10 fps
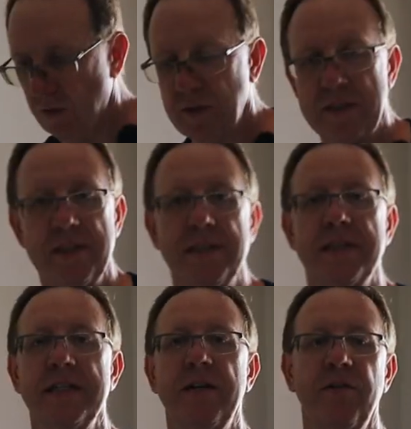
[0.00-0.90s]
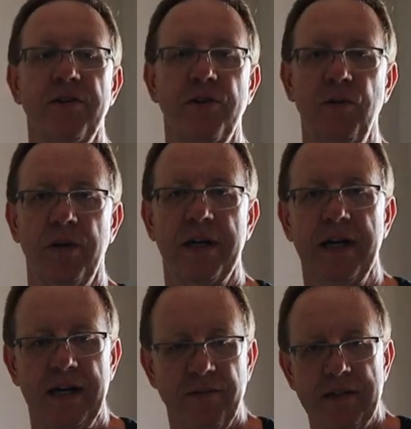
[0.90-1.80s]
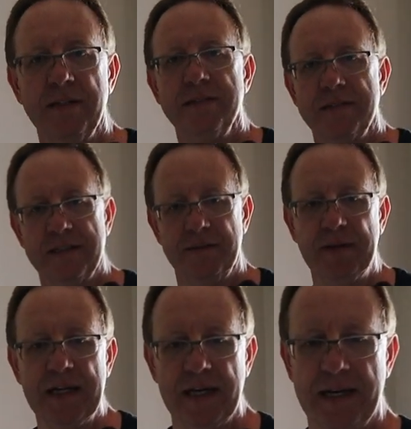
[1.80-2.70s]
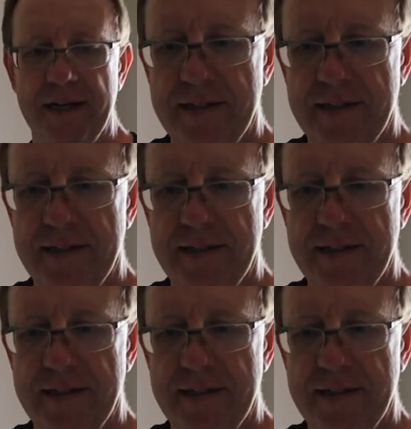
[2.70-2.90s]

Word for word: what's this secret tool I got? Well, let me get it.